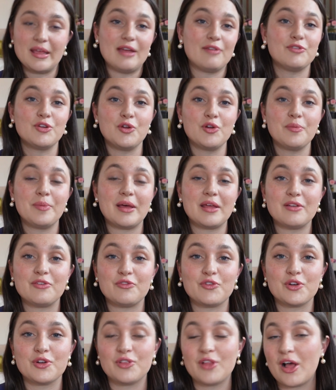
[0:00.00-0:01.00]
have known about it
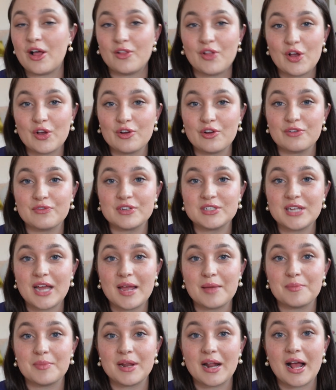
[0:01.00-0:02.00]
for a lot longer of a
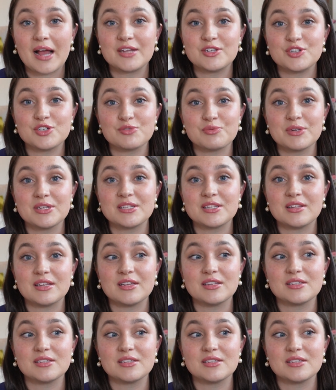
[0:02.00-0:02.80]
time, but I just recently